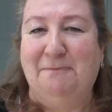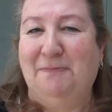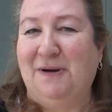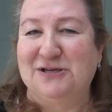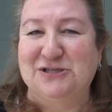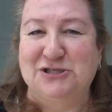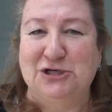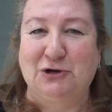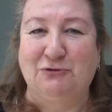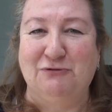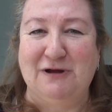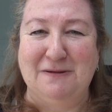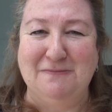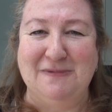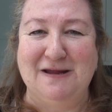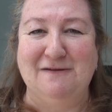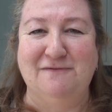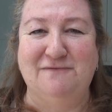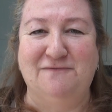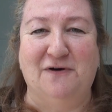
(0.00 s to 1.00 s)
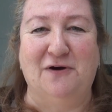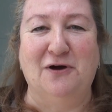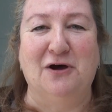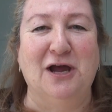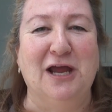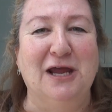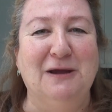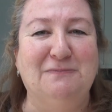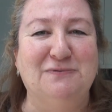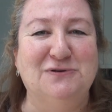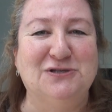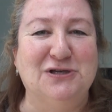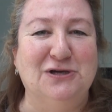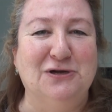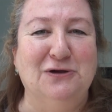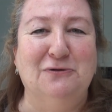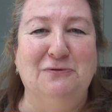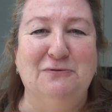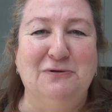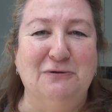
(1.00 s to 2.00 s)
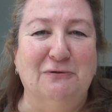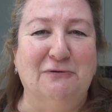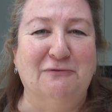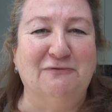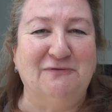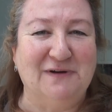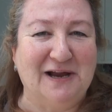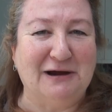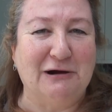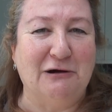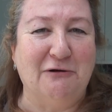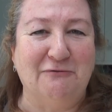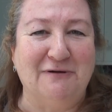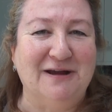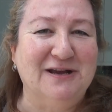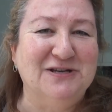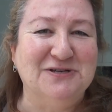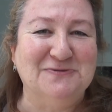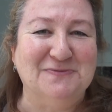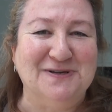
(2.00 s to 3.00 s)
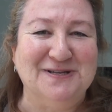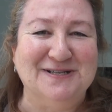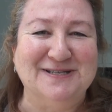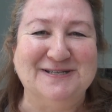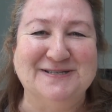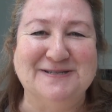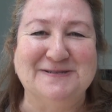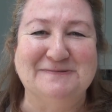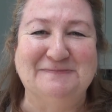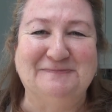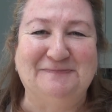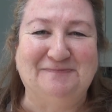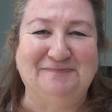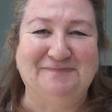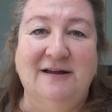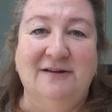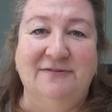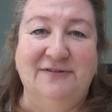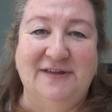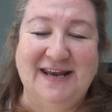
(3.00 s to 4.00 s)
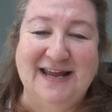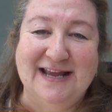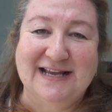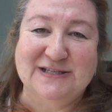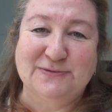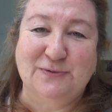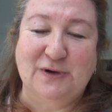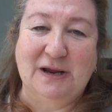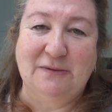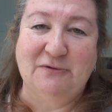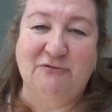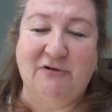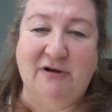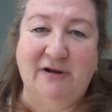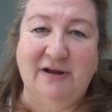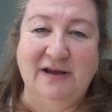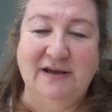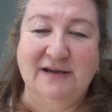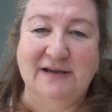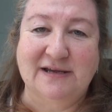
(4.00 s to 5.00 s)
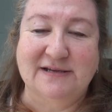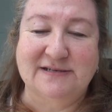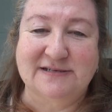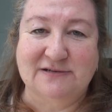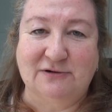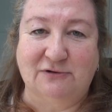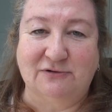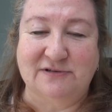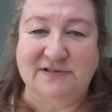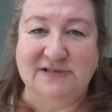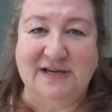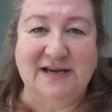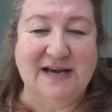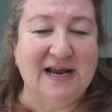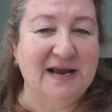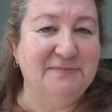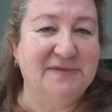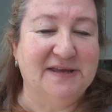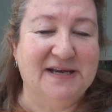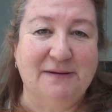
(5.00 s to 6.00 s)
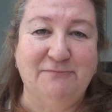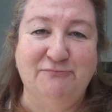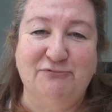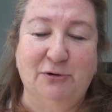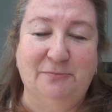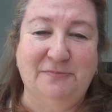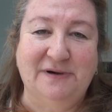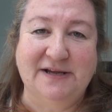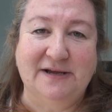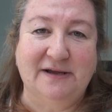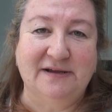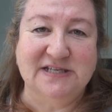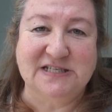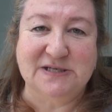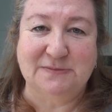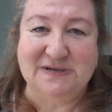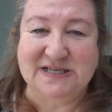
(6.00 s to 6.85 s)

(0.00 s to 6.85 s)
buttercreamy vibe to your flower arrangements. The next one I'm growing has got a name that I'm probably going to